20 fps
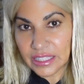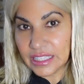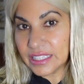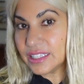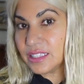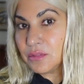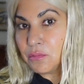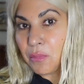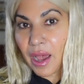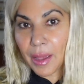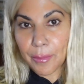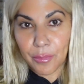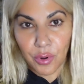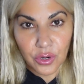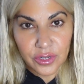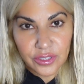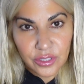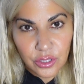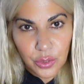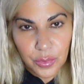this is my
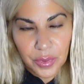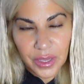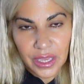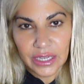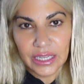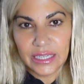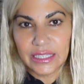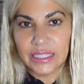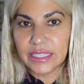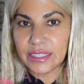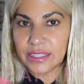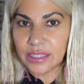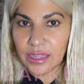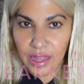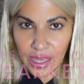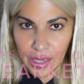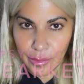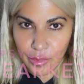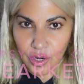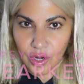personal opinion,
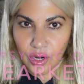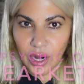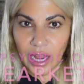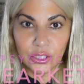disclaimer,